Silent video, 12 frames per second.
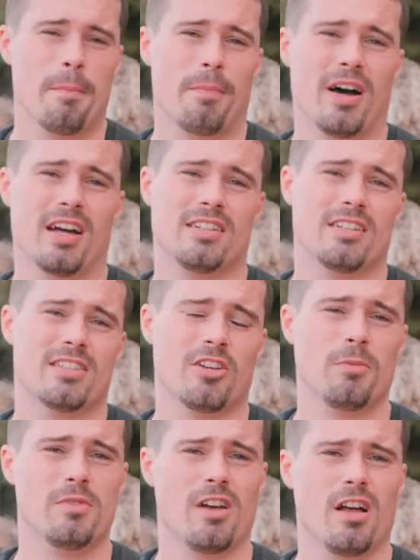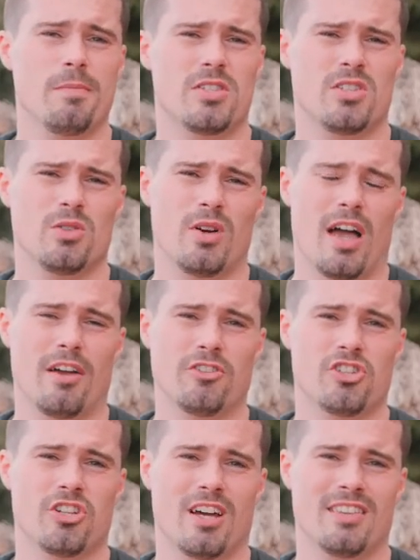But sometimes you have
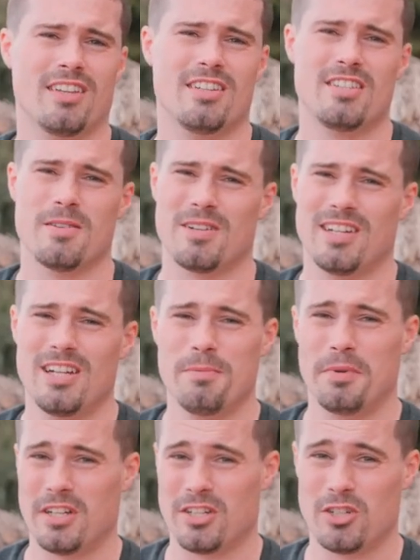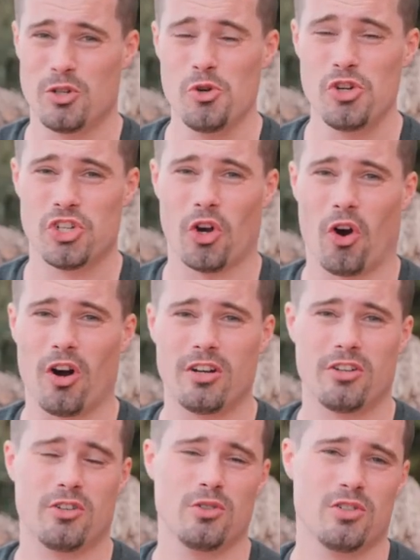a shot that is a little bit too
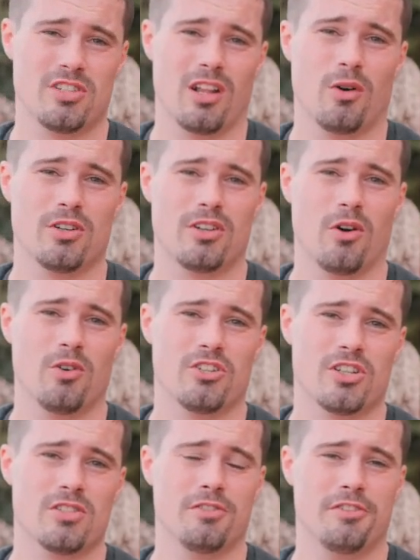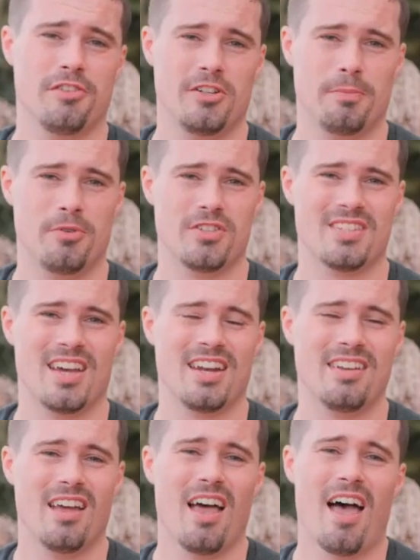short to slow it down just to
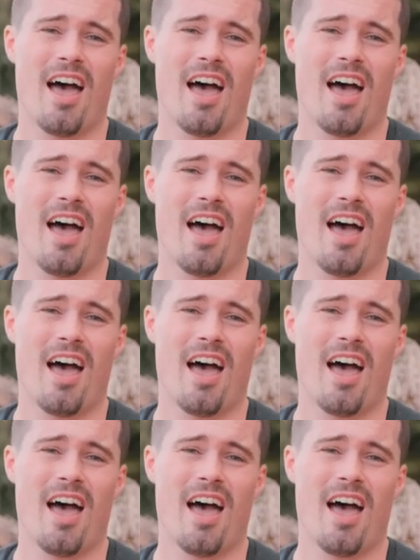50%.